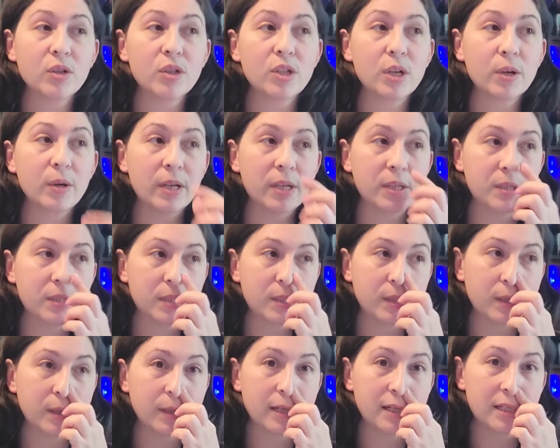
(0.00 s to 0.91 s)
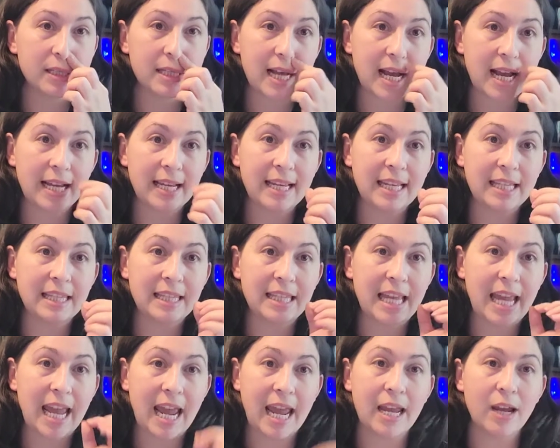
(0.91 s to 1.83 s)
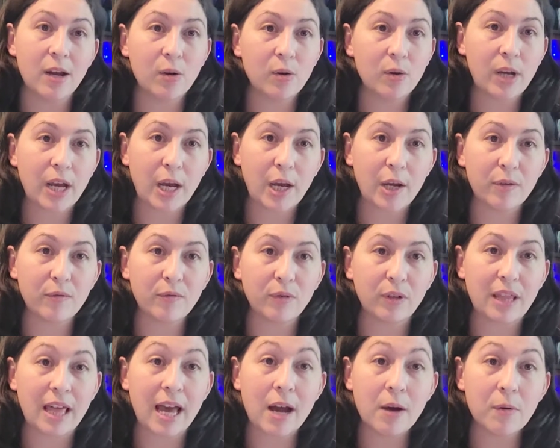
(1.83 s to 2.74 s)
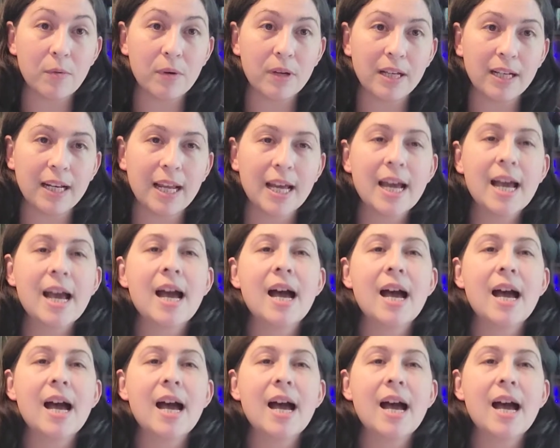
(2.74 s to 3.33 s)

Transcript: So as soon as I get the A-OK for that one,